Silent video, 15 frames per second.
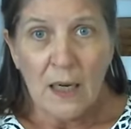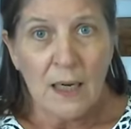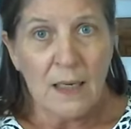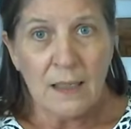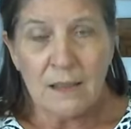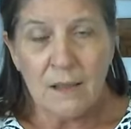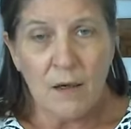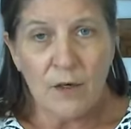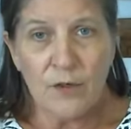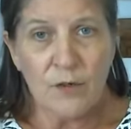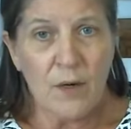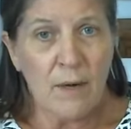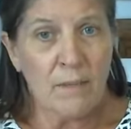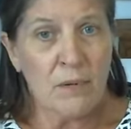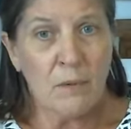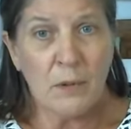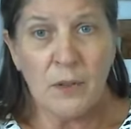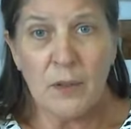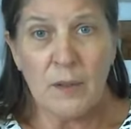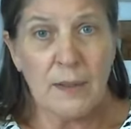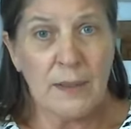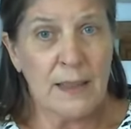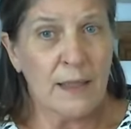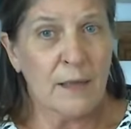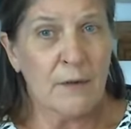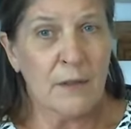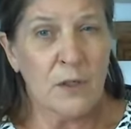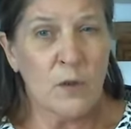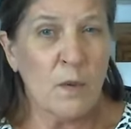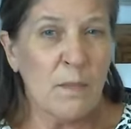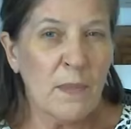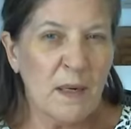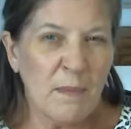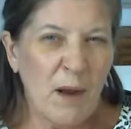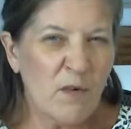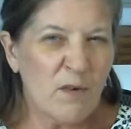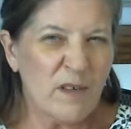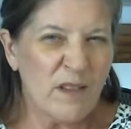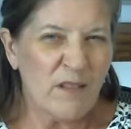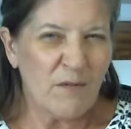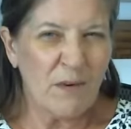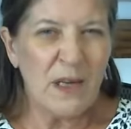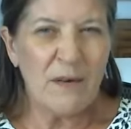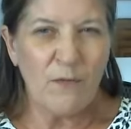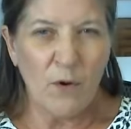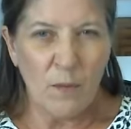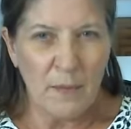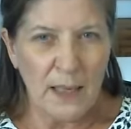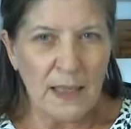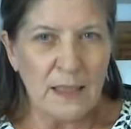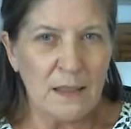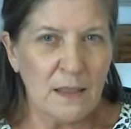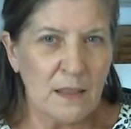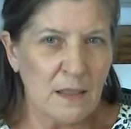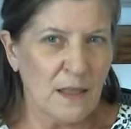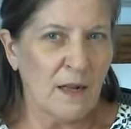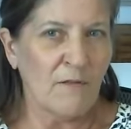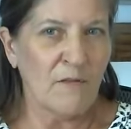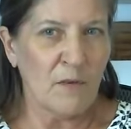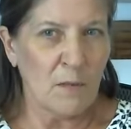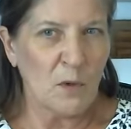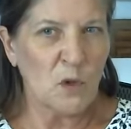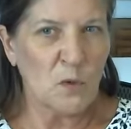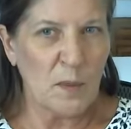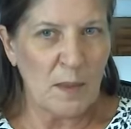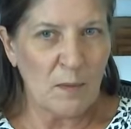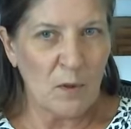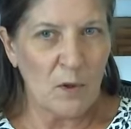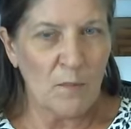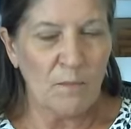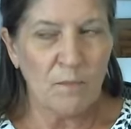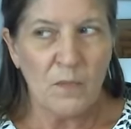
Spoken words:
As long as you're comfortable, you can sit there and do it, but about 3 to 4 minutes is enough for most people.